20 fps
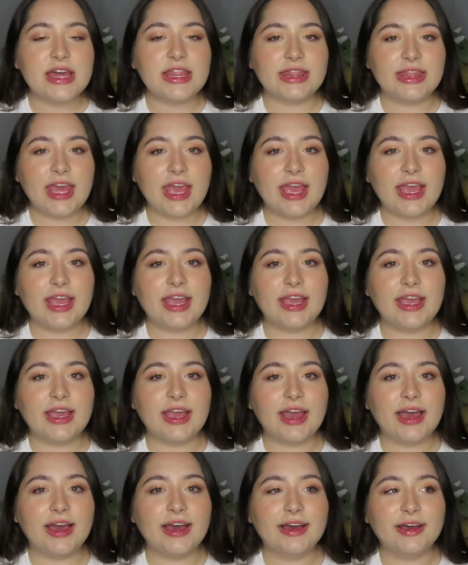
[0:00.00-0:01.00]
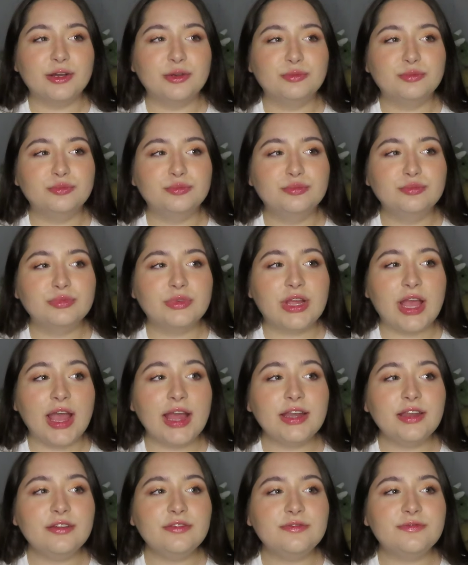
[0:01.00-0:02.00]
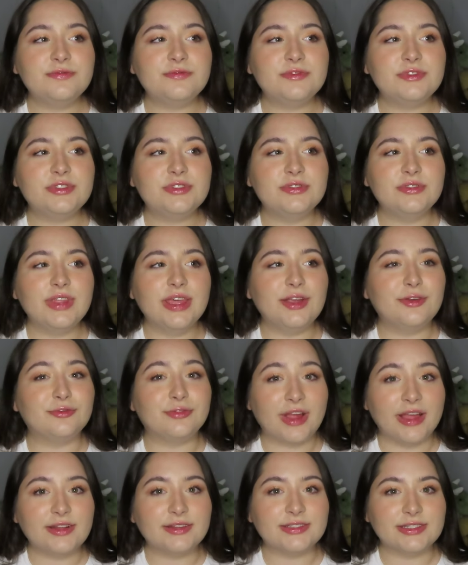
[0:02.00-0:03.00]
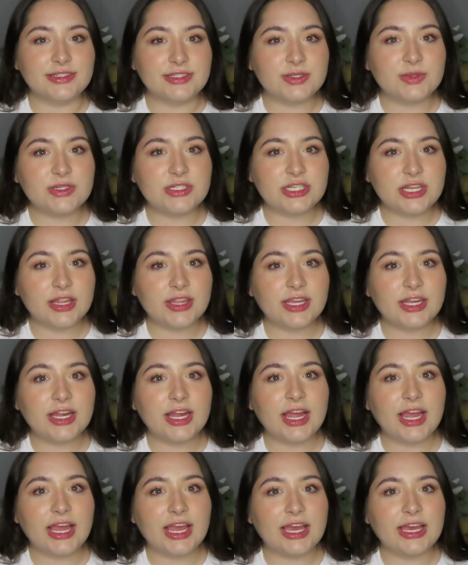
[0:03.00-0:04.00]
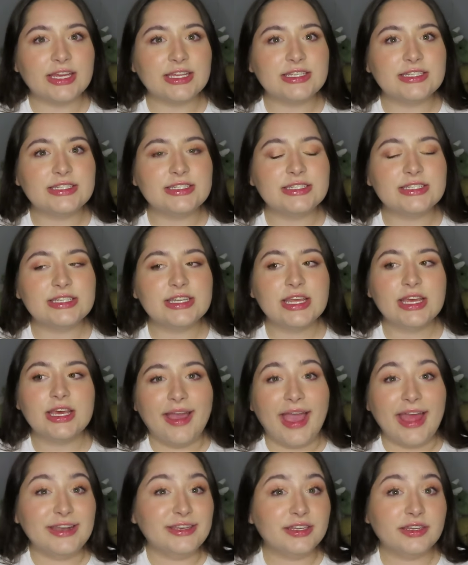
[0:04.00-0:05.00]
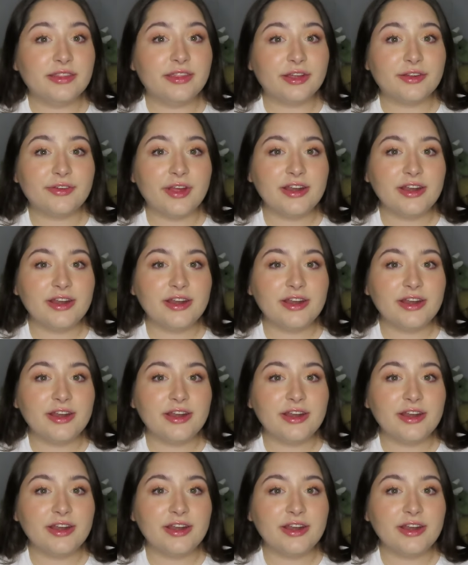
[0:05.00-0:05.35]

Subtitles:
They kind of like railed into each other and ended their